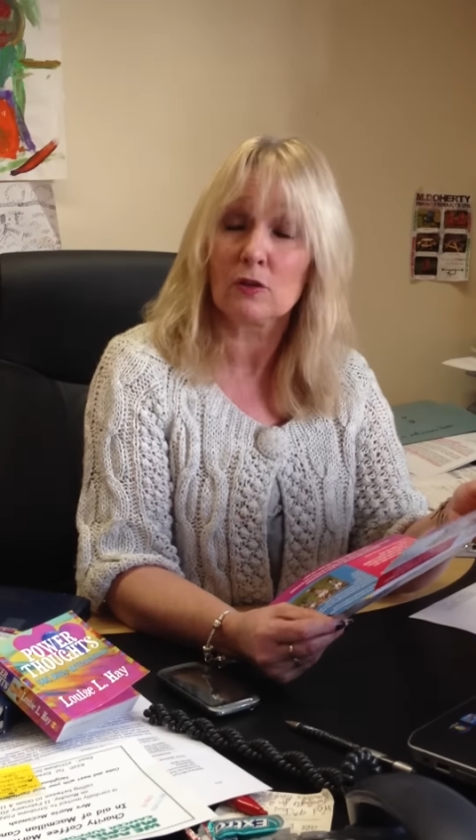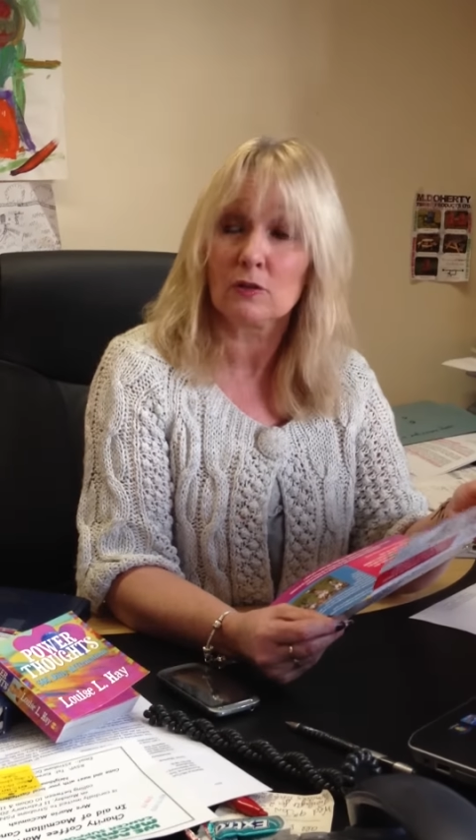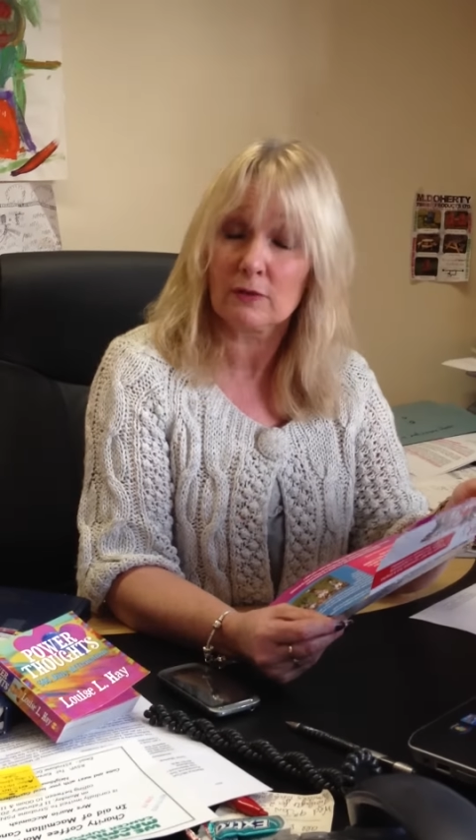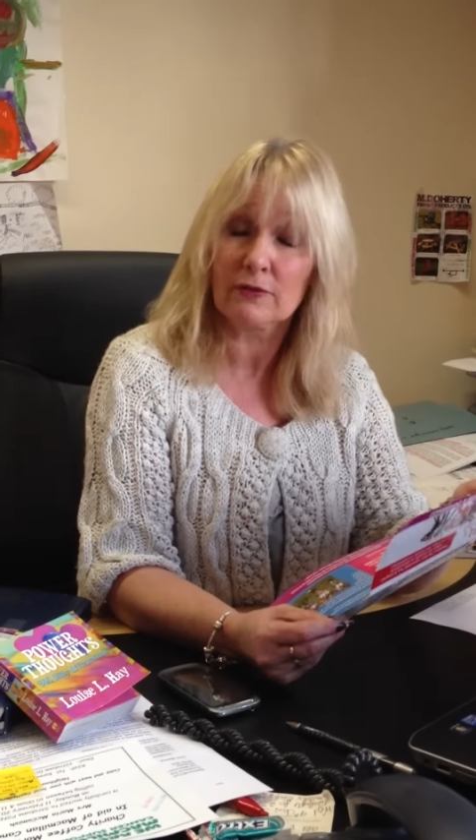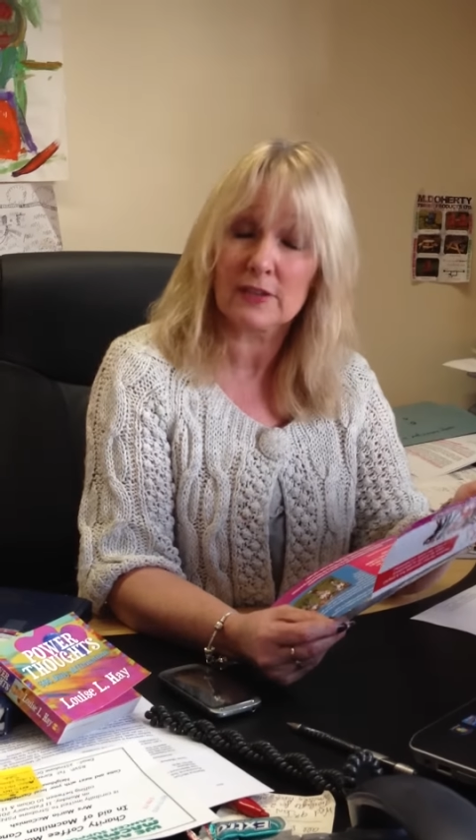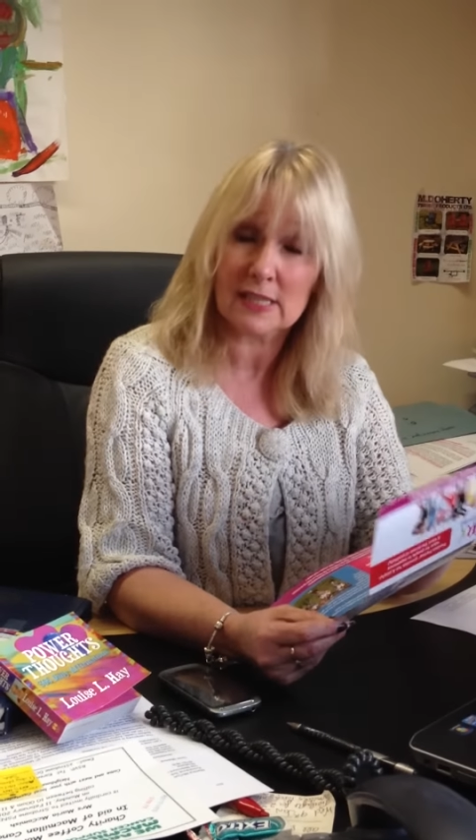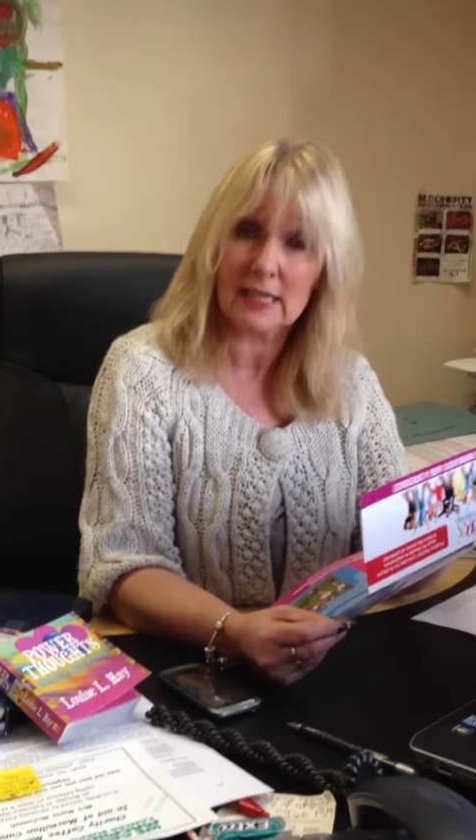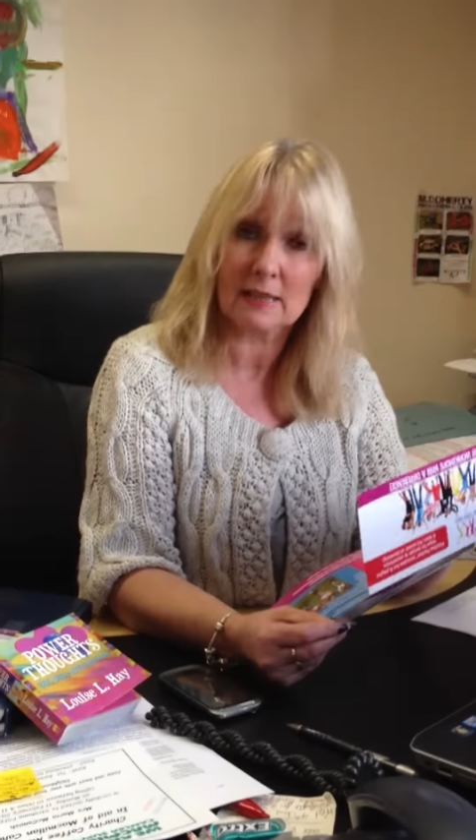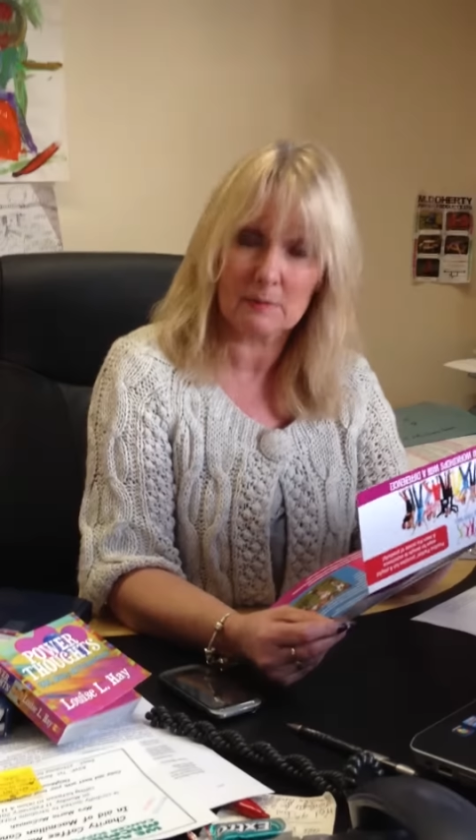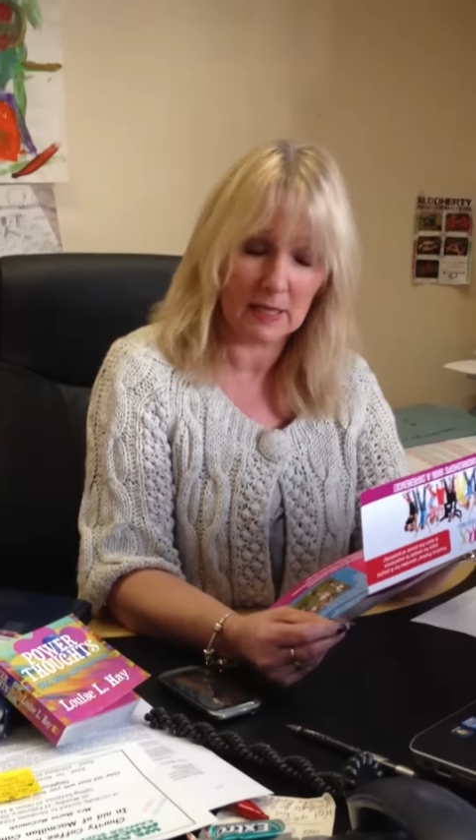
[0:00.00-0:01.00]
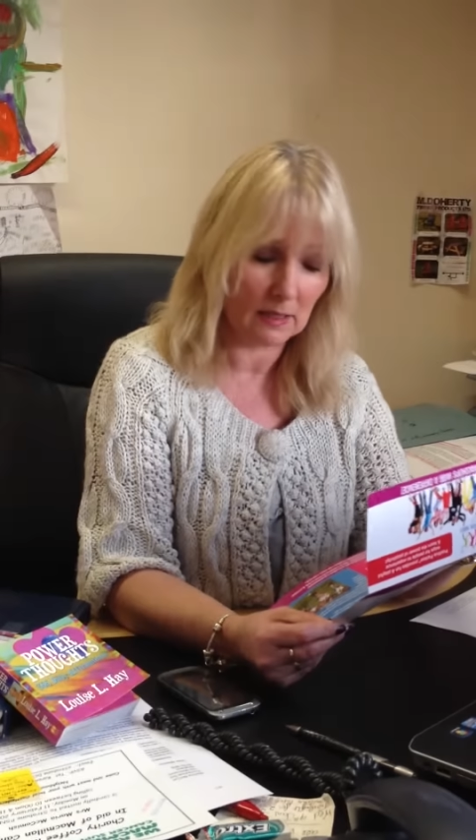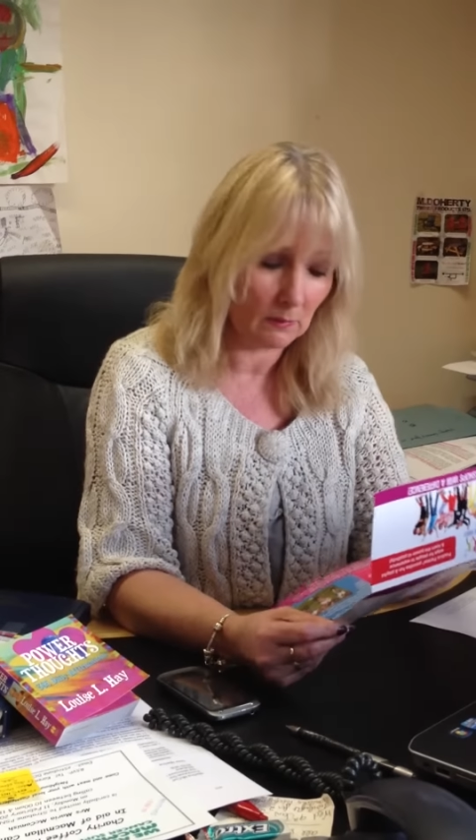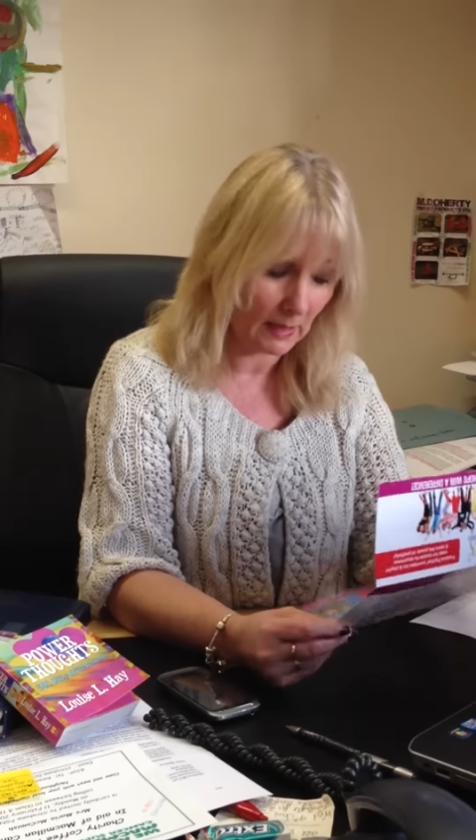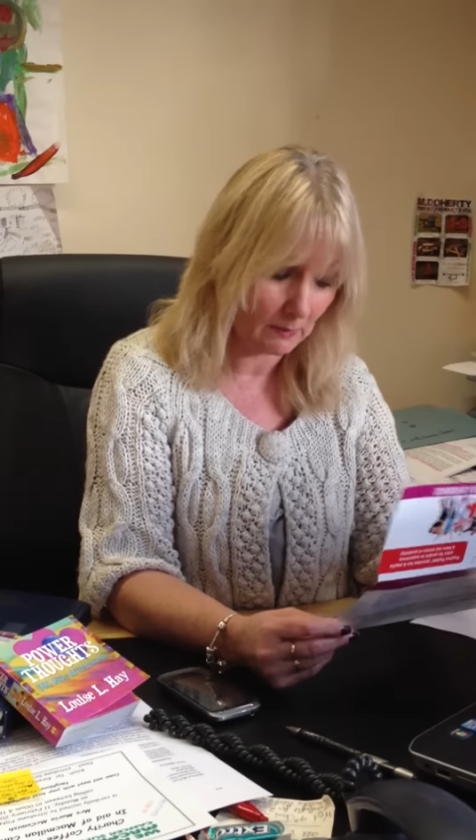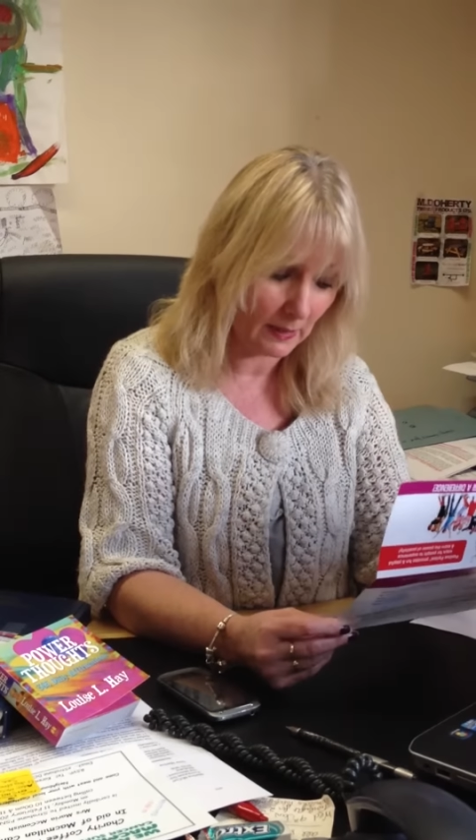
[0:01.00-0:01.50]
own physical and mental
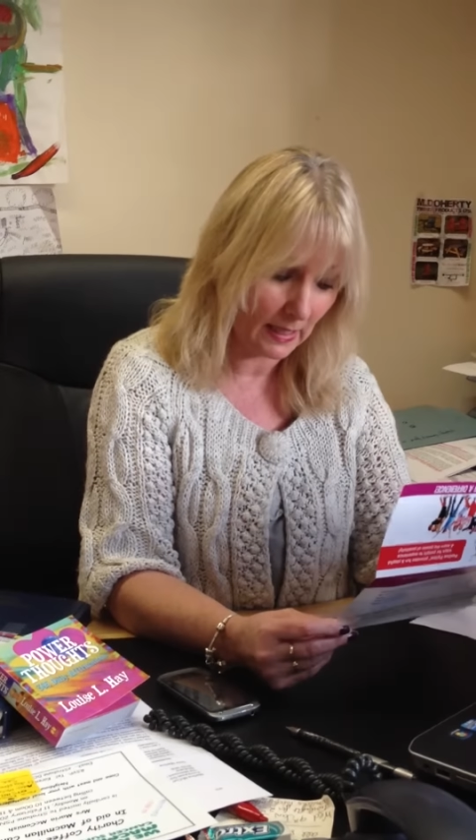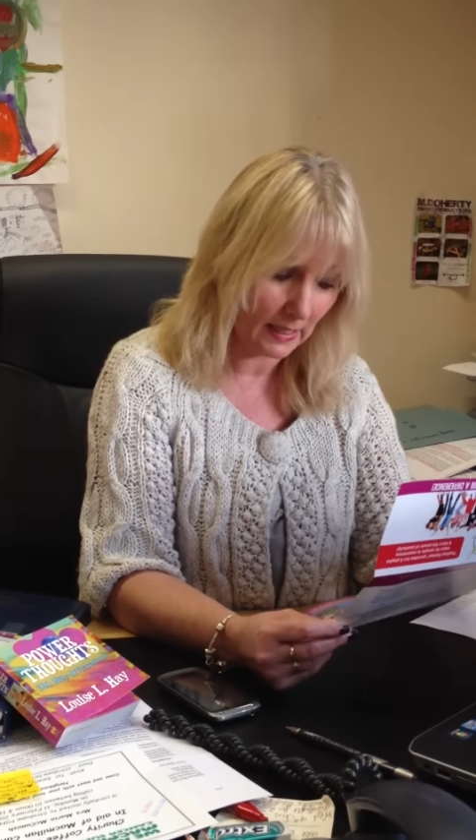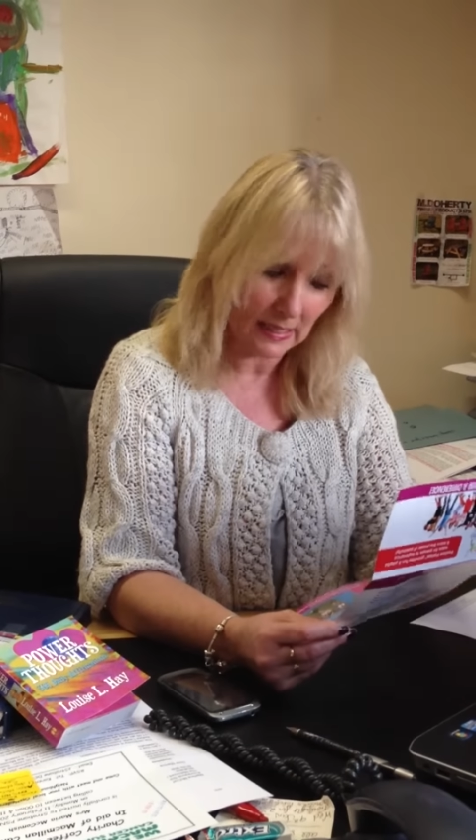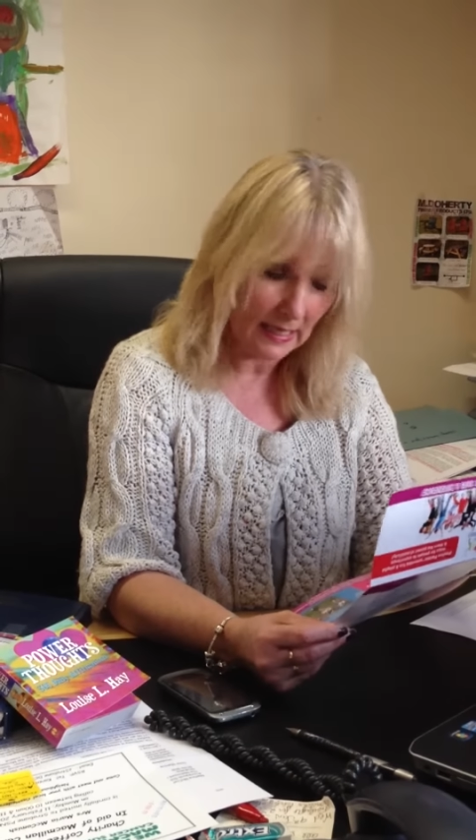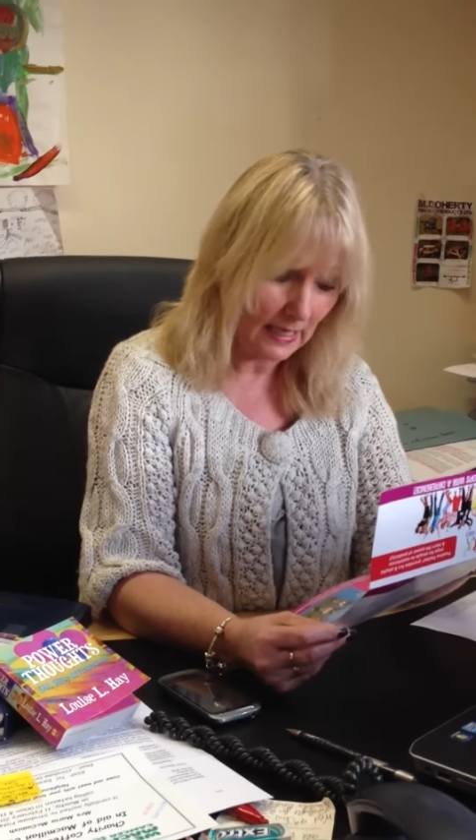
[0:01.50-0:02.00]
well-being.